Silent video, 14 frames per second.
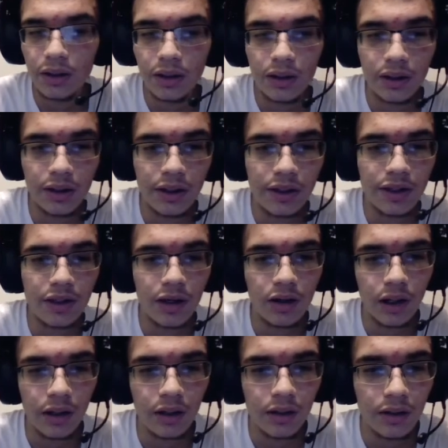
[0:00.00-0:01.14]
In this,
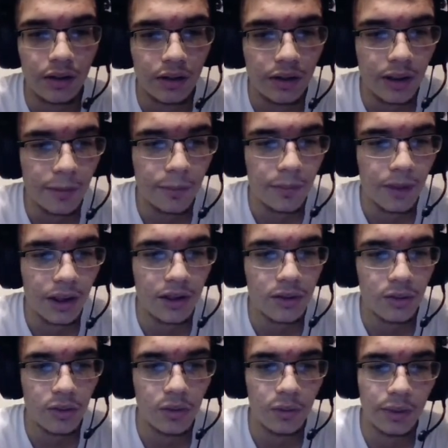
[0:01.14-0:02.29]
okay, yep. In this
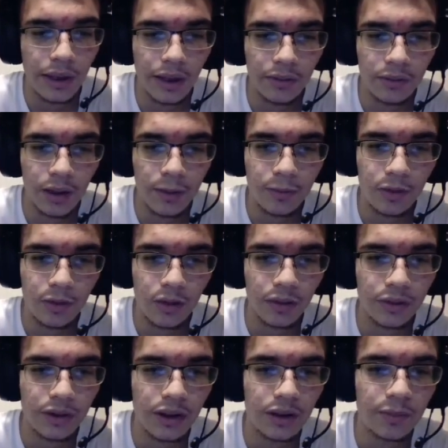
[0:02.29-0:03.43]
one we have Rob
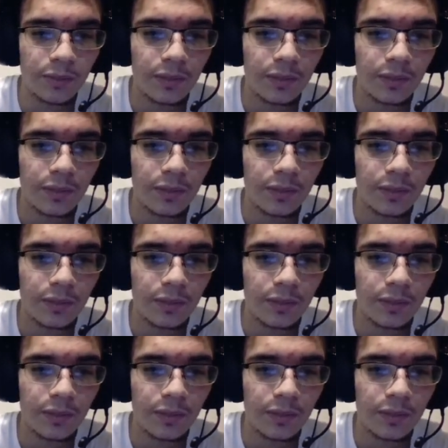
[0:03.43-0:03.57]
Gronkowski.